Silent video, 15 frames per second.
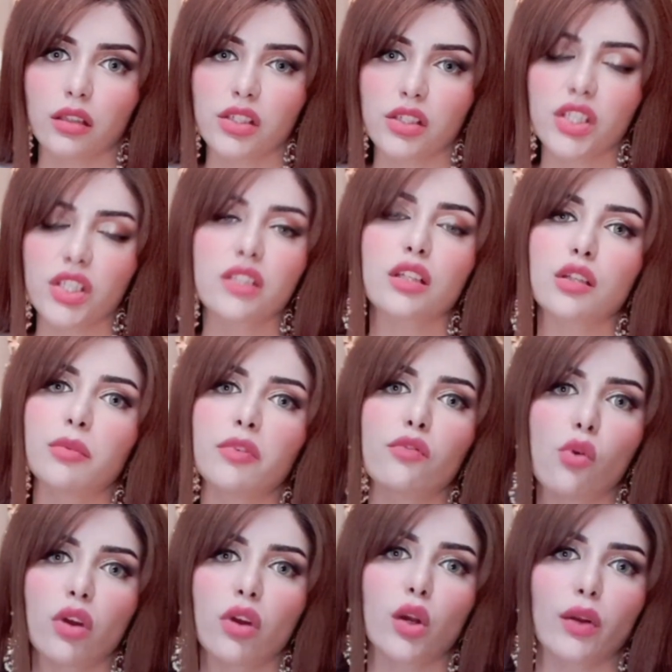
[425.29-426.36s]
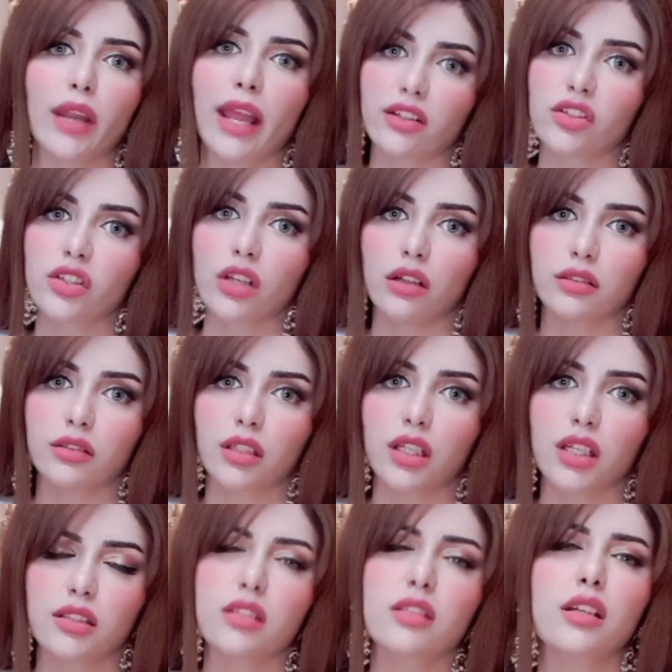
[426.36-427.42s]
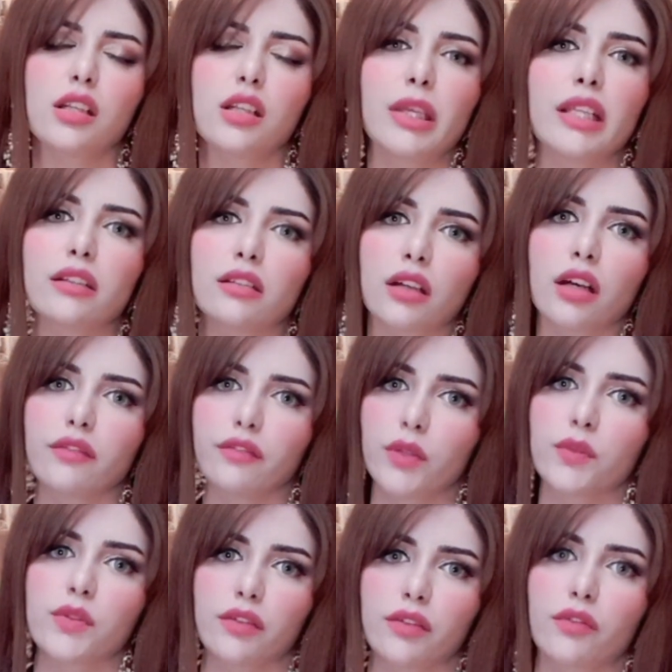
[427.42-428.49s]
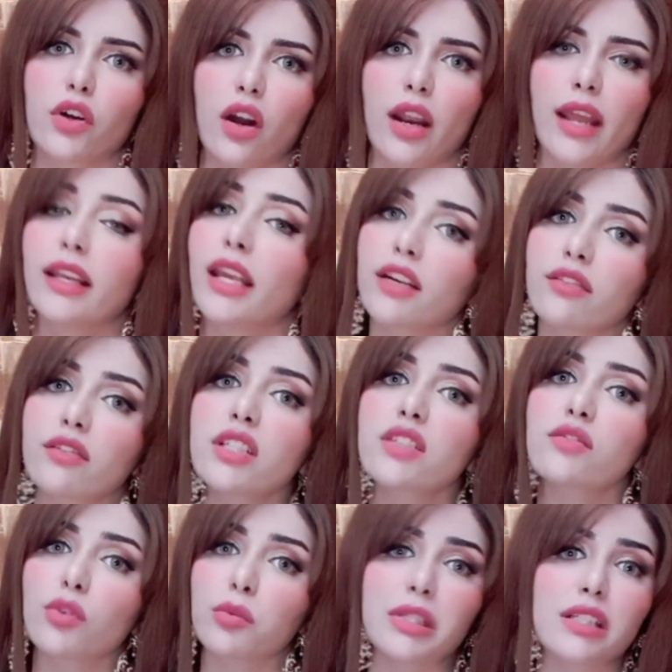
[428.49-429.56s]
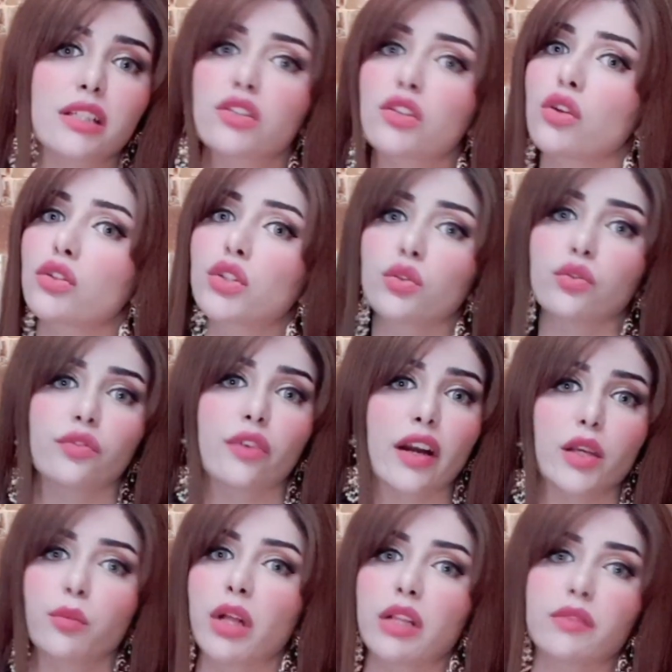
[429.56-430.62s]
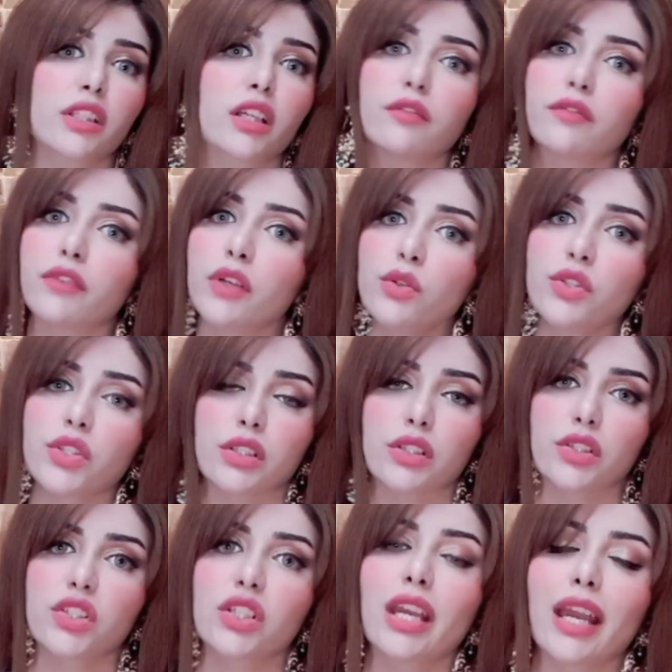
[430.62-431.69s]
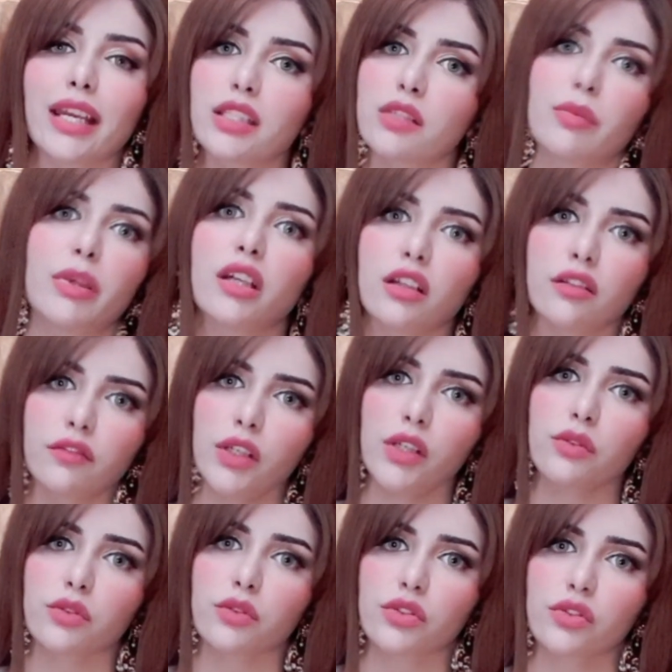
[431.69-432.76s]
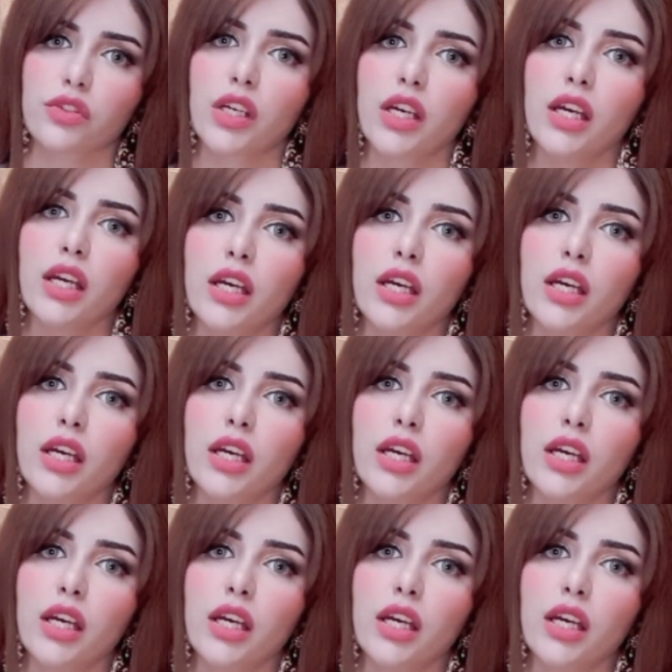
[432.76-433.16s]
She's gonna be walking on eggshells because it's gonna be a little confusing for her. And Aries woman does not do very well with confusions. She hates being confused.